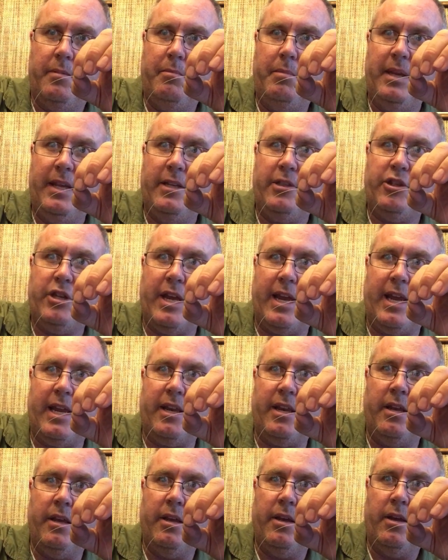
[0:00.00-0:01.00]
bead
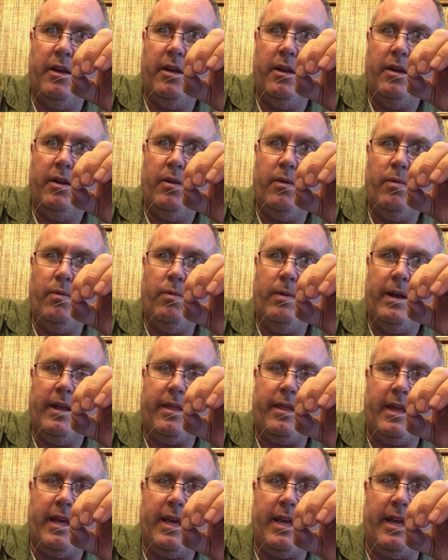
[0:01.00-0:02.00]
chain
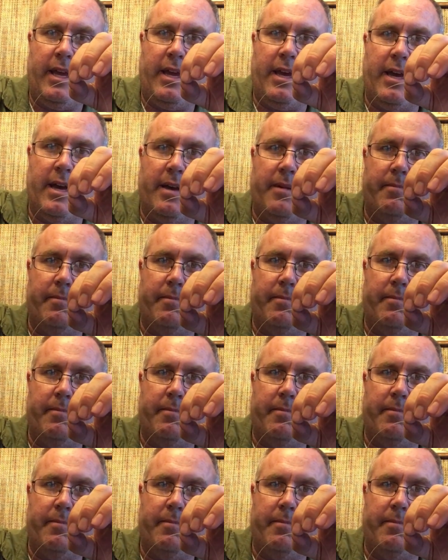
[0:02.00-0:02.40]
with a